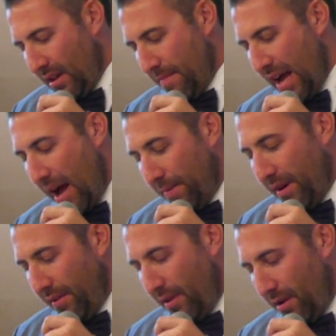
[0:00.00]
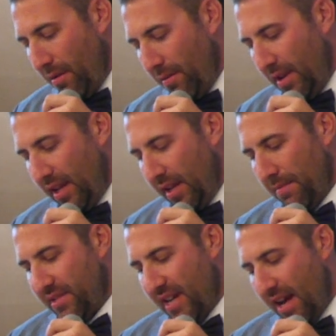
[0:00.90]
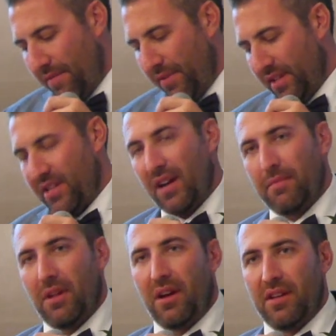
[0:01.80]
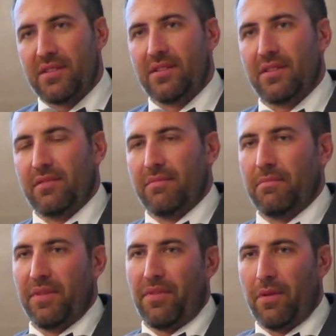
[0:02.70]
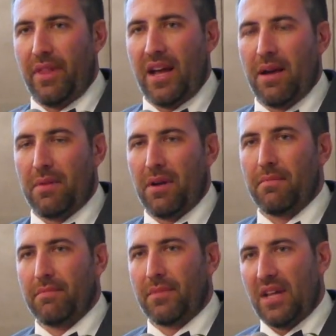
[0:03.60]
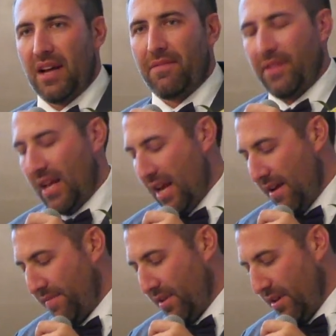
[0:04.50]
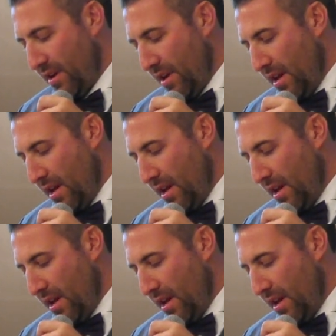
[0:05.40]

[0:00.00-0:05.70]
I'm happier though, really. I'm sad for the time lost before that, but I'm glad for that after.